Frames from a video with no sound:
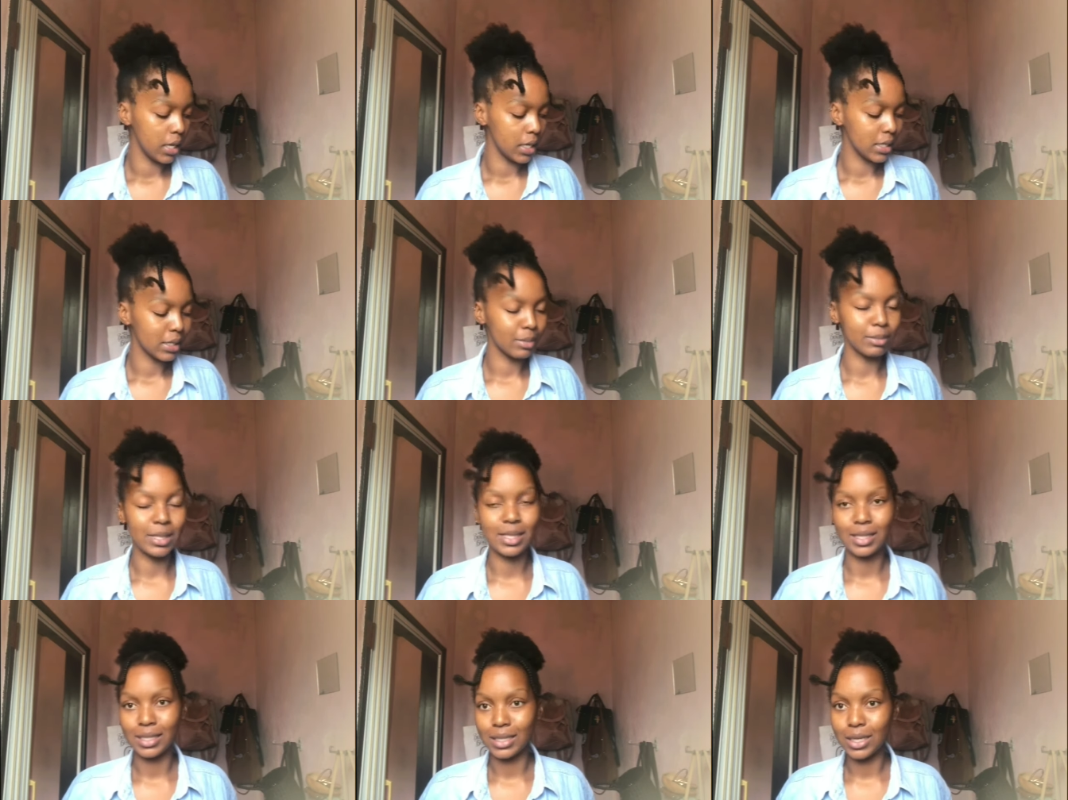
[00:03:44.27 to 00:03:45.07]
some
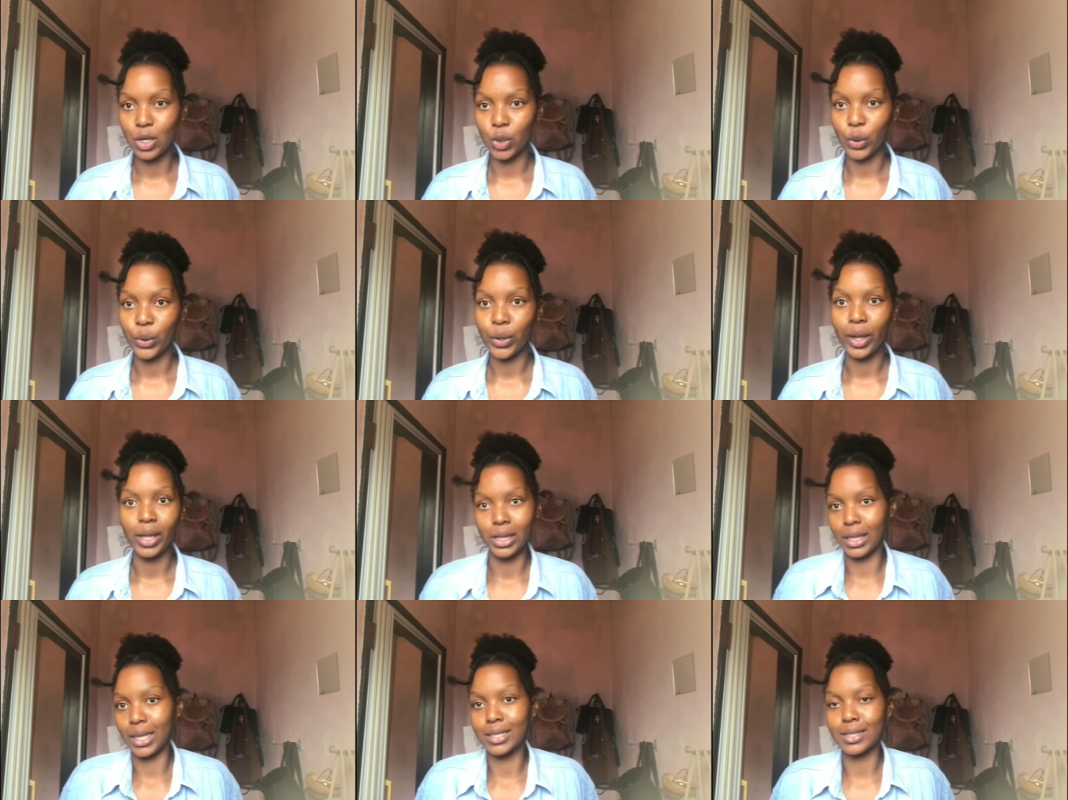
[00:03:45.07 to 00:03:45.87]
sneaker and
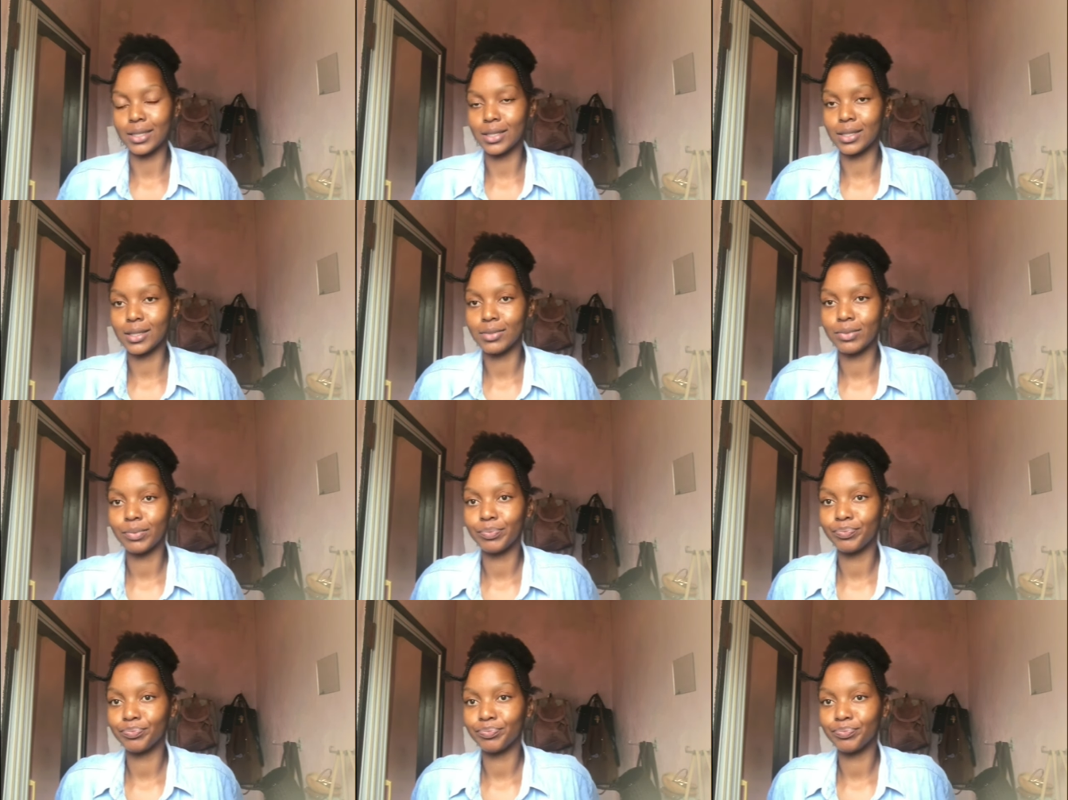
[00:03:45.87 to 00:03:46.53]
that's it.